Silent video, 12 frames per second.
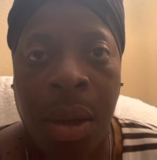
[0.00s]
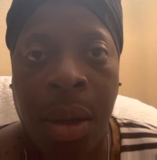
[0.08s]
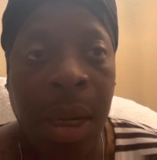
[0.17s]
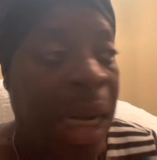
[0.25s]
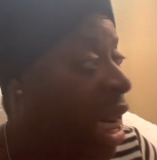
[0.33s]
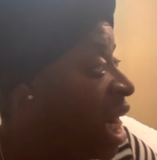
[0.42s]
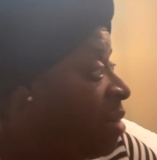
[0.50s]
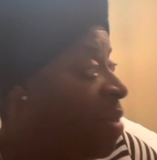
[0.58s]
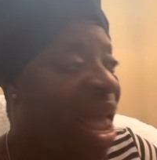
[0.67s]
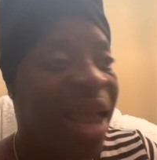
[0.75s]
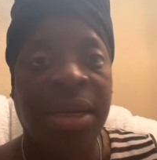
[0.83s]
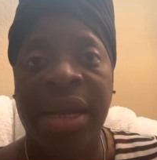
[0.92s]
And he's
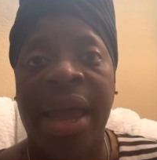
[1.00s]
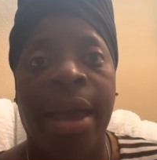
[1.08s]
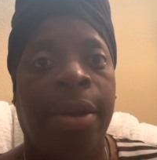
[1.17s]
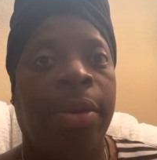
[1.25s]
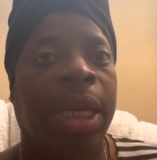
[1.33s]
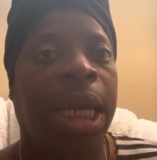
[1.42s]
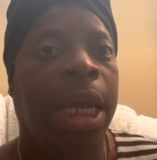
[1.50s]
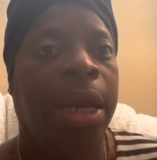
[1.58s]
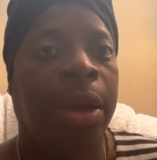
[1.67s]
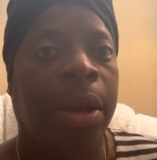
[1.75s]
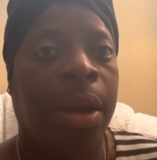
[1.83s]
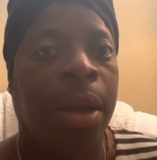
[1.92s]
back down here